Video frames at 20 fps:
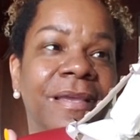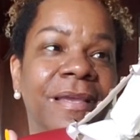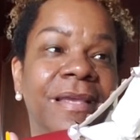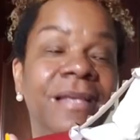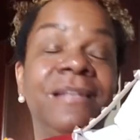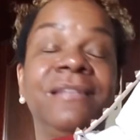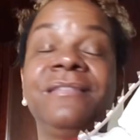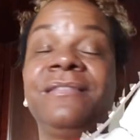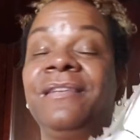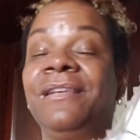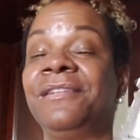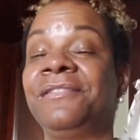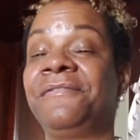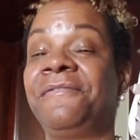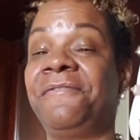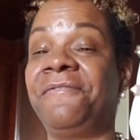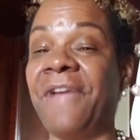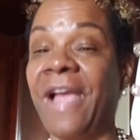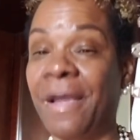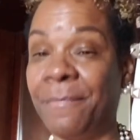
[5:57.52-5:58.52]

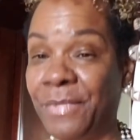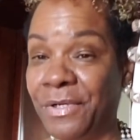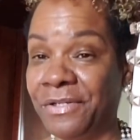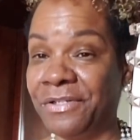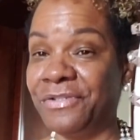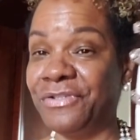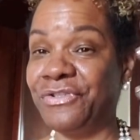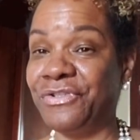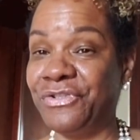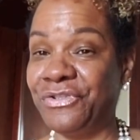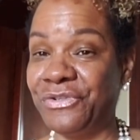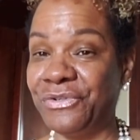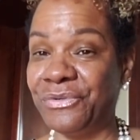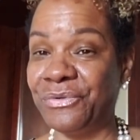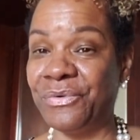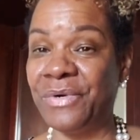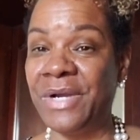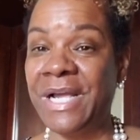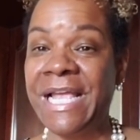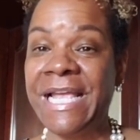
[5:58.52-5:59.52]
is fabulous
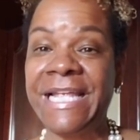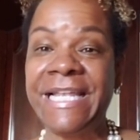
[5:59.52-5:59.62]
too.